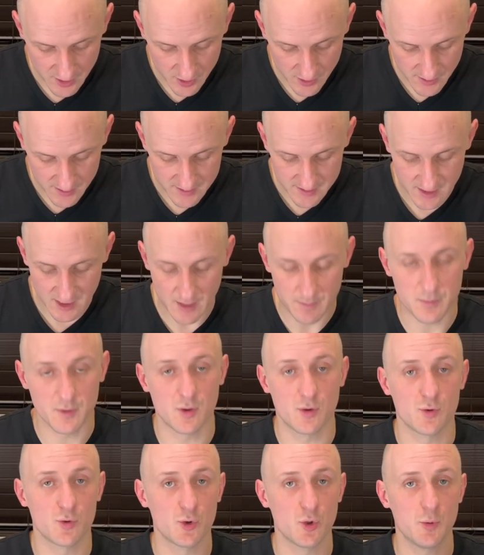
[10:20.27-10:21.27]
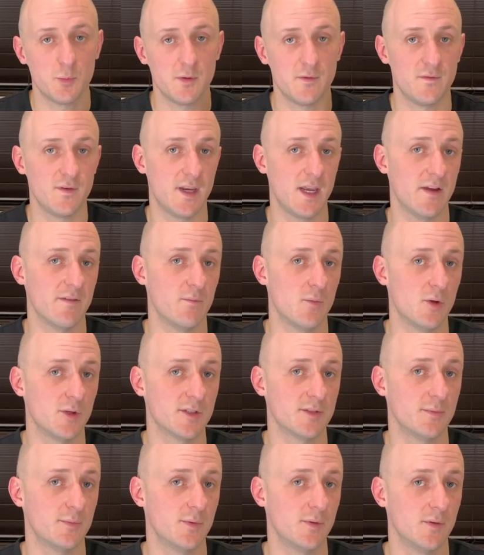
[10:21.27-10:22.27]
You can set up a group if you have
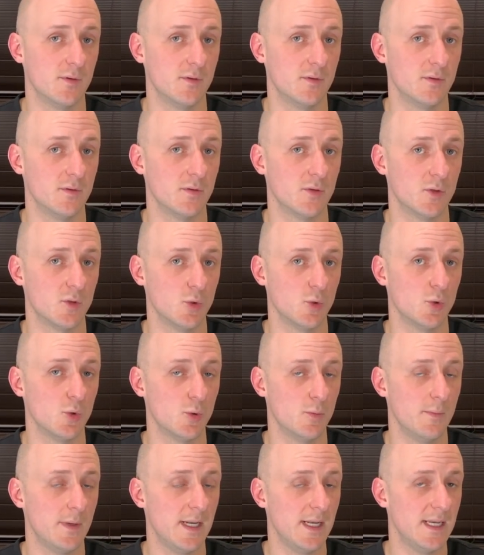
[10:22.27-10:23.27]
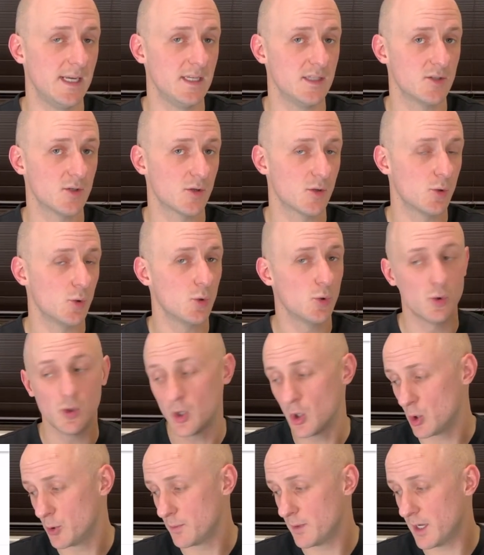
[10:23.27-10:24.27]
multiple Google Minis or Google
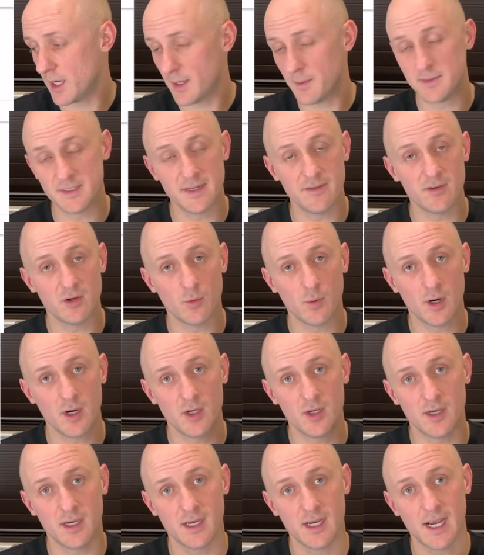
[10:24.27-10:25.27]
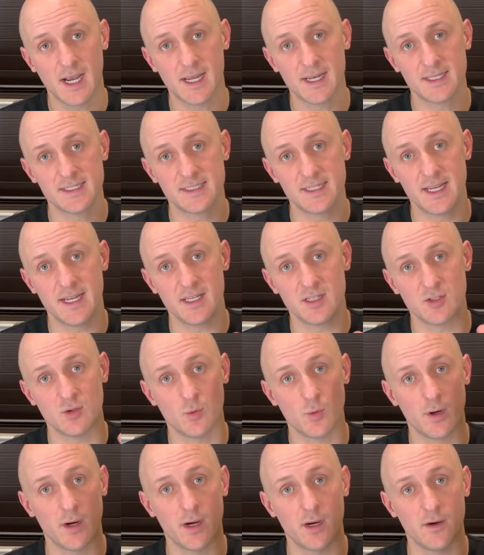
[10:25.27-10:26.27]
Home Hubs everywhere. You can kind of set it to
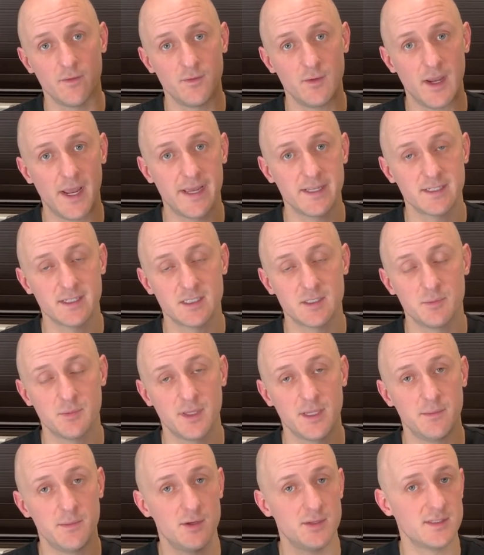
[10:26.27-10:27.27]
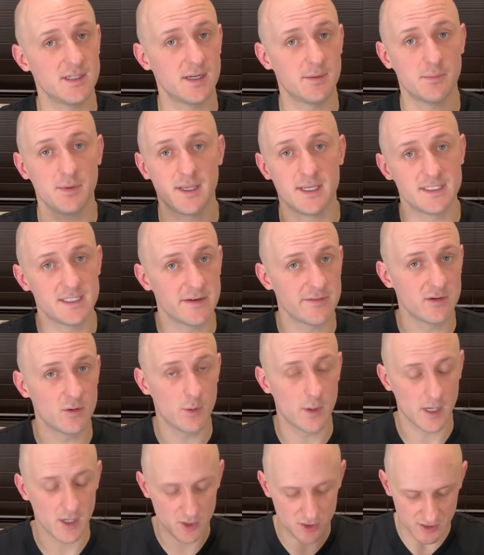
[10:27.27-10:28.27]
where if you ask it to play music, it plays
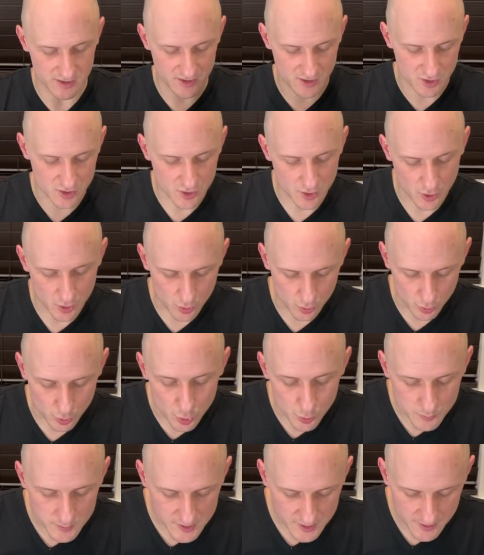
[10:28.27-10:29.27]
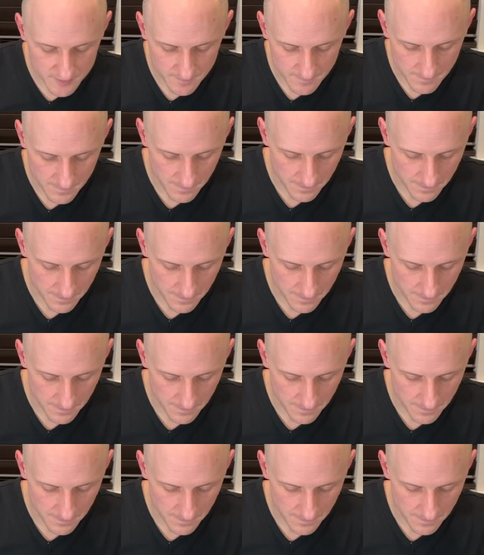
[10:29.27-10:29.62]
everywhere or just in certain rooms.